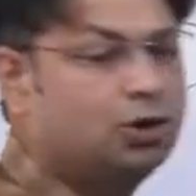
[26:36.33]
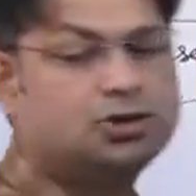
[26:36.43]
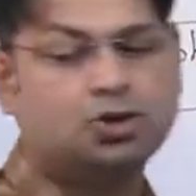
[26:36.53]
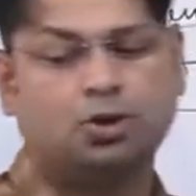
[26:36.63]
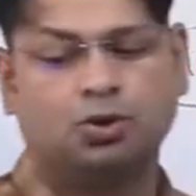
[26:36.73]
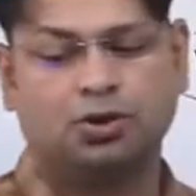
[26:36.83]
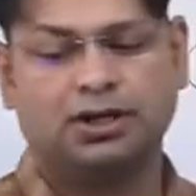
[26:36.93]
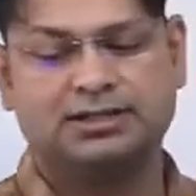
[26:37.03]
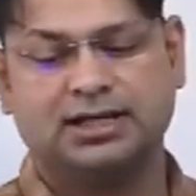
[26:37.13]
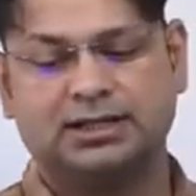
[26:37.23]
also
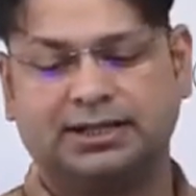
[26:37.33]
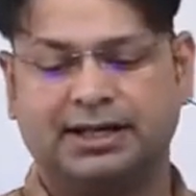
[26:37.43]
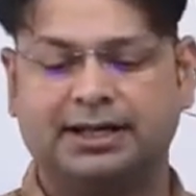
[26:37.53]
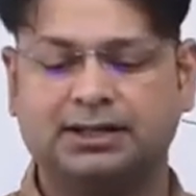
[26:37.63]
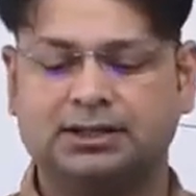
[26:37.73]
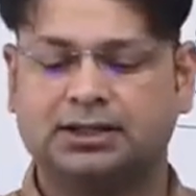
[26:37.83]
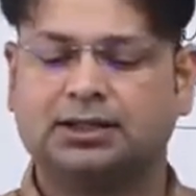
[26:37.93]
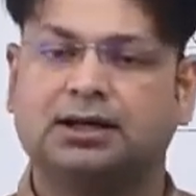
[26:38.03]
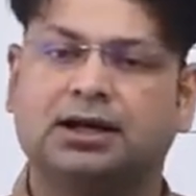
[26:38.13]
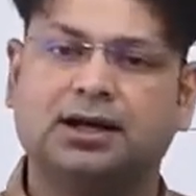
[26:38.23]
result in
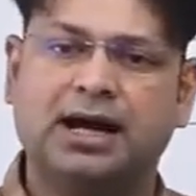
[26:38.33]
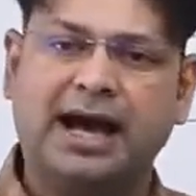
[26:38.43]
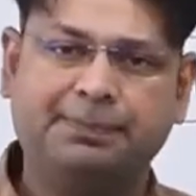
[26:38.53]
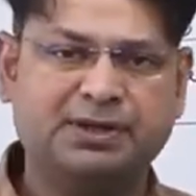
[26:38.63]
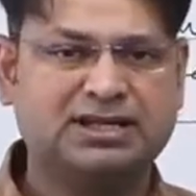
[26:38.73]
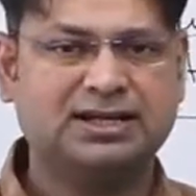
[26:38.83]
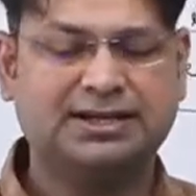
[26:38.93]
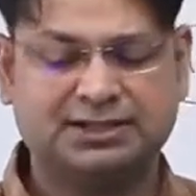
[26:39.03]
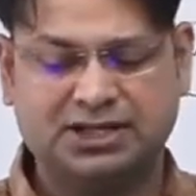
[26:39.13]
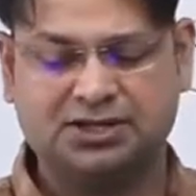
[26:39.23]

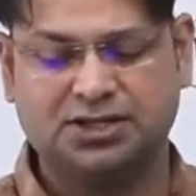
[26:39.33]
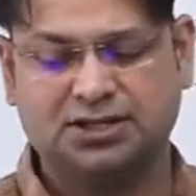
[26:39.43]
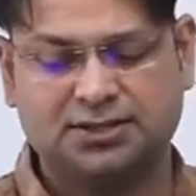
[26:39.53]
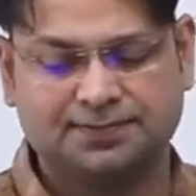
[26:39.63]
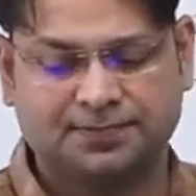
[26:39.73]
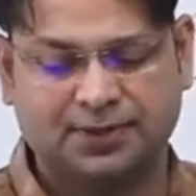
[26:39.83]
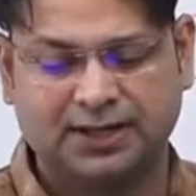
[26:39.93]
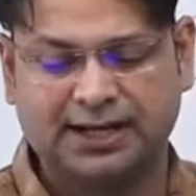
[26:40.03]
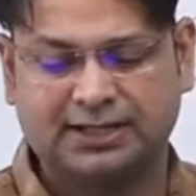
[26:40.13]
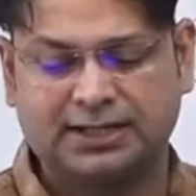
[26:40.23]
epigenetic changes,
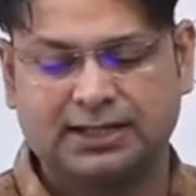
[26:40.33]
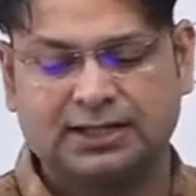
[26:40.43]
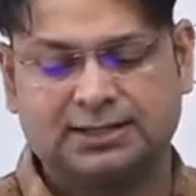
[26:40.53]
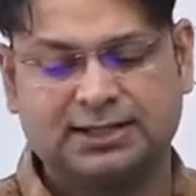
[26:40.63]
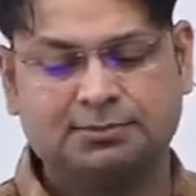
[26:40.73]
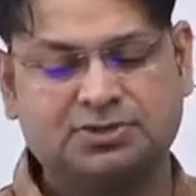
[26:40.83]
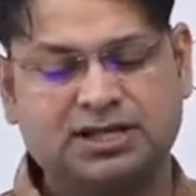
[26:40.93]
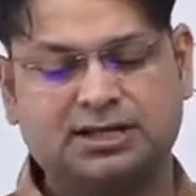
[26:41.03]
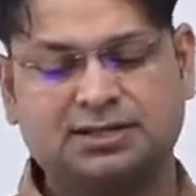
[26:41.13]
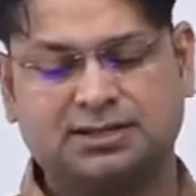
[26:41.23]
right? Some
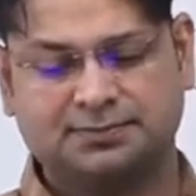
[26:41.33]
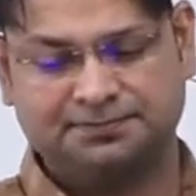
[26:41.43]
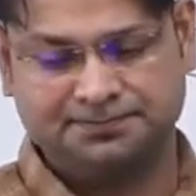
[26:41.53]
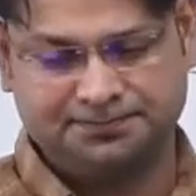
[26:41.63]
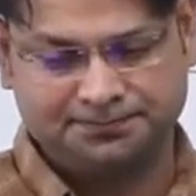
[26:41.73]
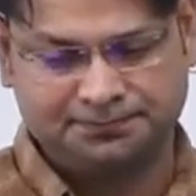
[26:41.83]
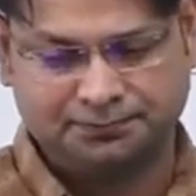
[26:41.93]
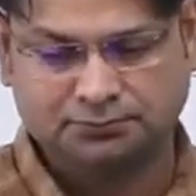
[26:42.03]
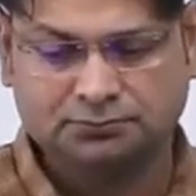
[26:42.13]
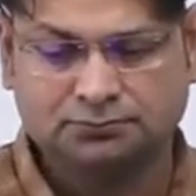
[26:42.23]
genes,
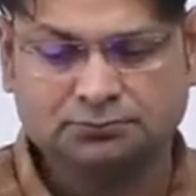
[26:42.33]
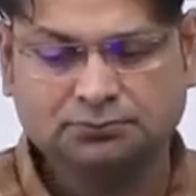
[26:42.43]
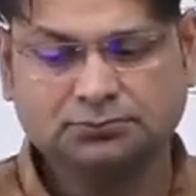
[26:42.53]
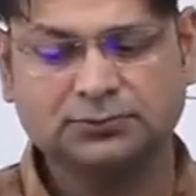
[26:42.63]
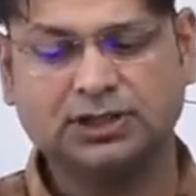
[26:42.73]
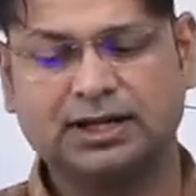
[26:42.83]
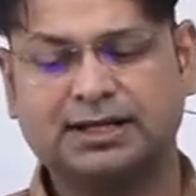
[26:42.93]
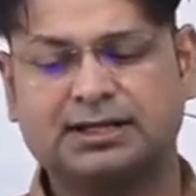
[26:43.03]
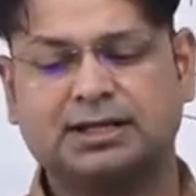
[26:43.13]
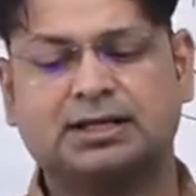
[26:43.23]

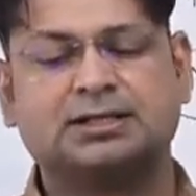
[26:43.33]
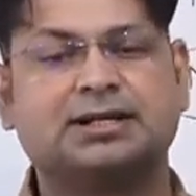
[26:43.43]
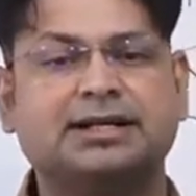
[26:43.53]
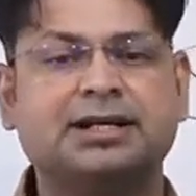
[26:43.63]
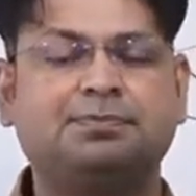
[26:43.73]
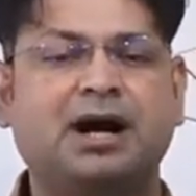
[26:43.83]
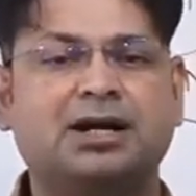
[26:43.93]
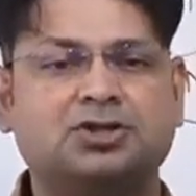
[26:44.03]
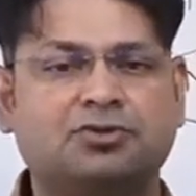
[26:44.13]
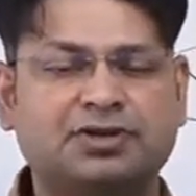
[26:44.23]
right, certain
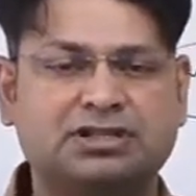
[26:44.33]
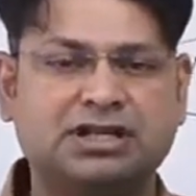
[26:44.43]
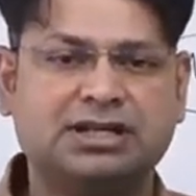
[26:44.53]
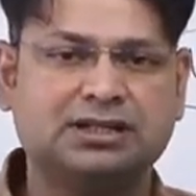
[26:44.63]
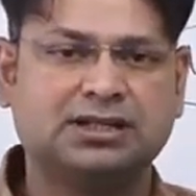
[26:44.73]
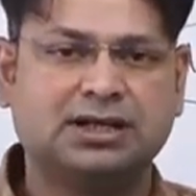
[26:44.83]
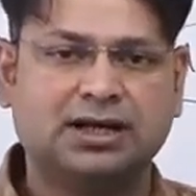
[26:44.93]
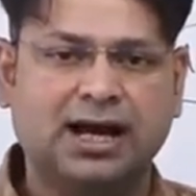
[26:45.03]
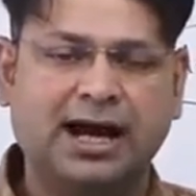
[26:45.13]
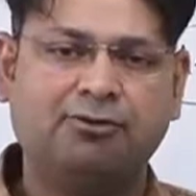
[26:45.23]
parts of a gene
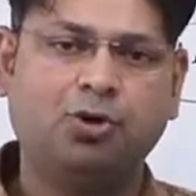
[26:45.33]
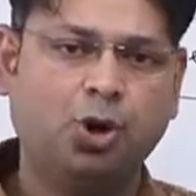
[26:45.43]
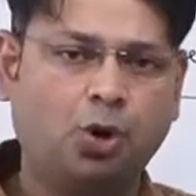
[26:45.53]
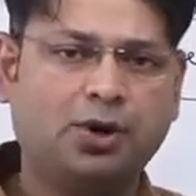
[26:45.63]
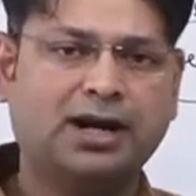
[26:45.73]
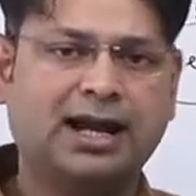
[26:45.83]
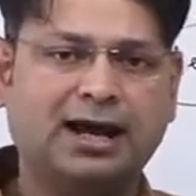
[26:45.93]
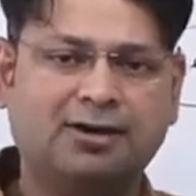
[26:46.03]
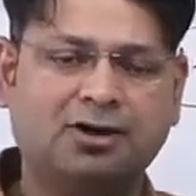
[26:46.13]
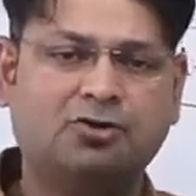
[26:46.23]
have lower
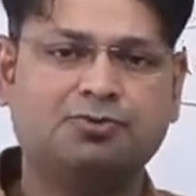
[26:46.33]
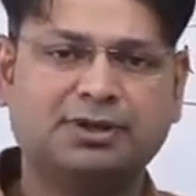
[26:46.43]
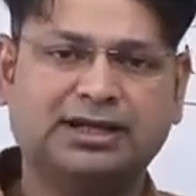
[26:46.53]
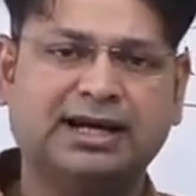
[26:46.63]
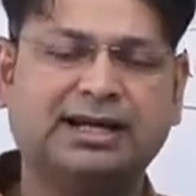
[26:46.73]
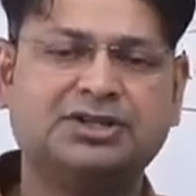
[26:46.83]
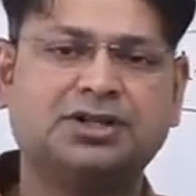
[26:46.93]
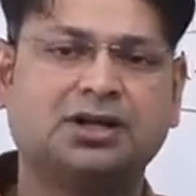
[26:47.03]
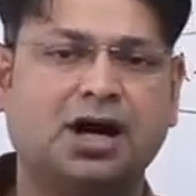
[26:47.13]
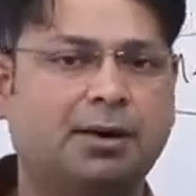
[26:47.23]
level of
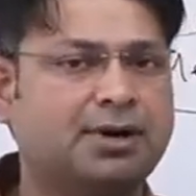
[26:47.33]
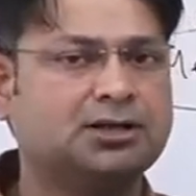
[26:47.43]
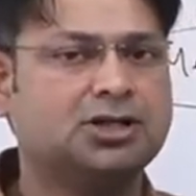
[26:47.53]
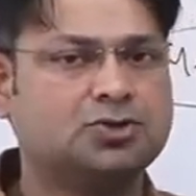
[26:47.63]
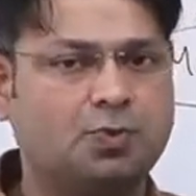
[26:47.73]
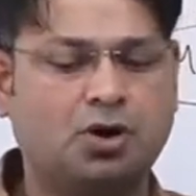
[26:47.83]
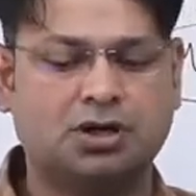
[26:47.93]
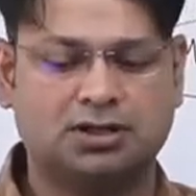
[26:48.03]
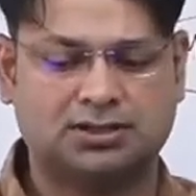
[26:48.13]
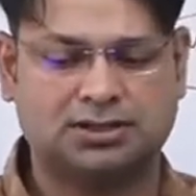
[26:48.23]
methylation among the
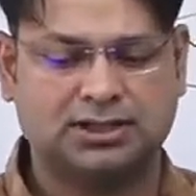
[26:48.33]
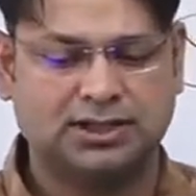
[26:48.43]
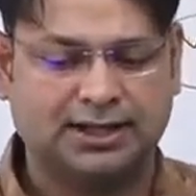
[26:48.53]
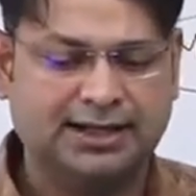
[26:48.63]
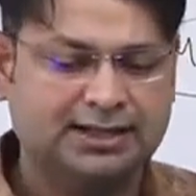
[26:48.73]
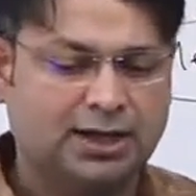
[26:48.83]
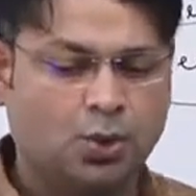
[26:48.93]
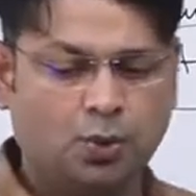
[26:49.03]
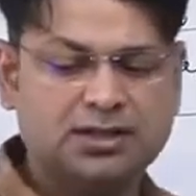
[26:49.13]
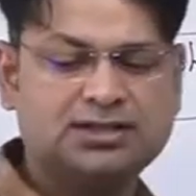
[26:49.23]
smokers, right?
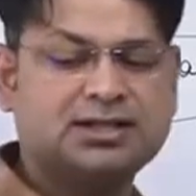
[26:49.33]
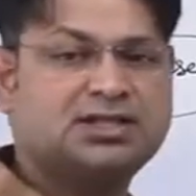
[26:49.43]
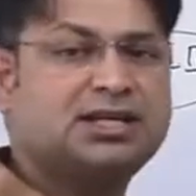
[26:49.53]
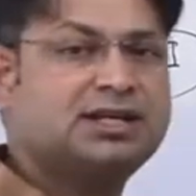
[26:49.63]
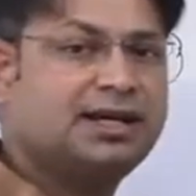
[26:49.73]
Once a gene